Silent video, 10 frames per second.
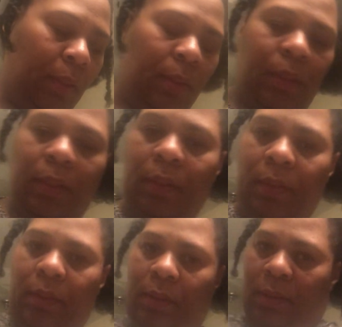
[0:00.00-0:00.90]
then
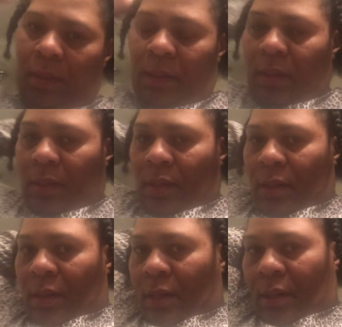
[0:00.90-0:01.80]

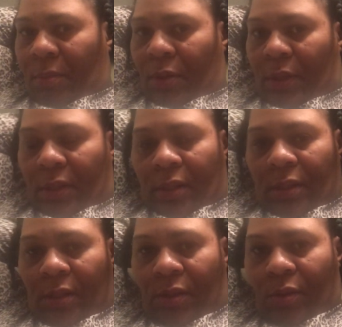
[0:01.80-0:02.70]
I'm gonna
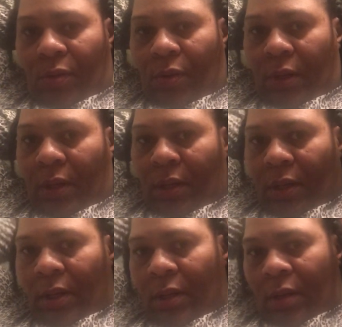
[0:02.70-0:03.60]
do a
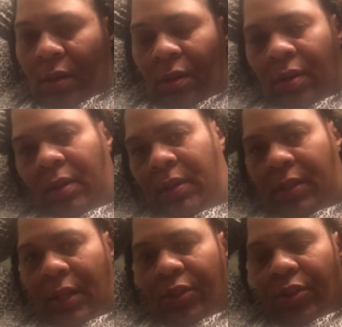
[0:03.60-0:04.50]

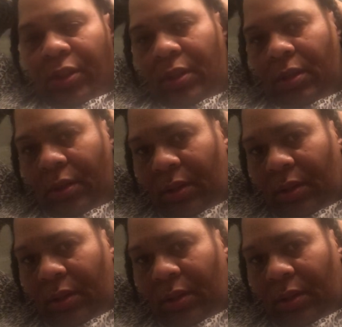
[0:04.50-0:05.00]
section.